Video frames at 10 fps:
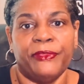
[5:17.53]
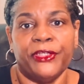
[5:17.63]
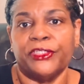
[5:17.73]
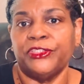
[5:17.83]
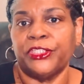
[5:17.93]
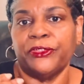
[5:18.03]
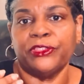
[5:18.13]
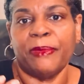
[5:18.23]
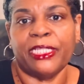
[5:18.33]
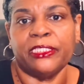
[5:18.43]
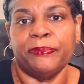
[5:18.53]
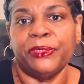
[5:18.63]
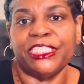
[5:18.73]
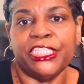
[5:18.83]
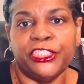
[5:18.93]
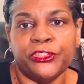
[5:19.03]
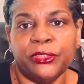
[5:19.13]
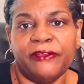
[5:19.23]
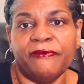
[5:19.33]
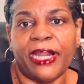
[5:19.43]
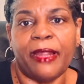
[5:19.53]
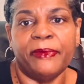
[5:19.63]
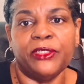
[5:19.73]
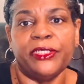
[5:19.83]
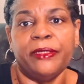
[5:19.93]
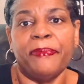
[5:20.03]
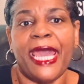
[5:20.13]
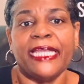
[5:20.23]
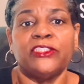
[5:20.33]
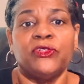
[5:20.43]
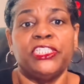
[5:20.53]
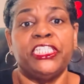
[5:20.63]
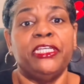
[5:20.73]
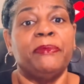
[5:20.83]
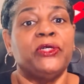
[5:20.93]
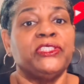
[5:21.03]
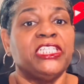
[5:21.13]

are concerns about the potential environmental impacts on GMOs,